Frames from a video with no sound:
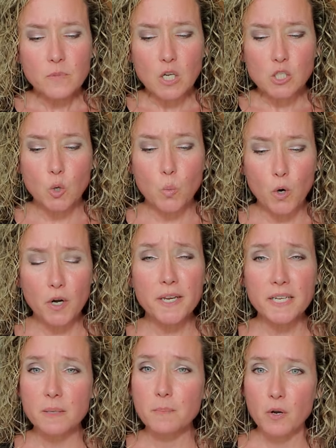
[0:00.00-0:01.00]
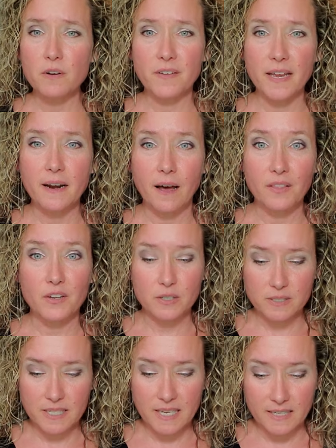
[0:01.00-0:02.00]
So working to motivate
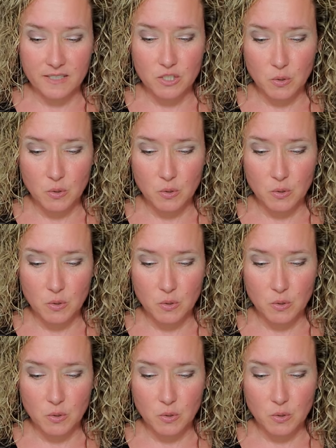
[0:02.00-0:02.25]
others is,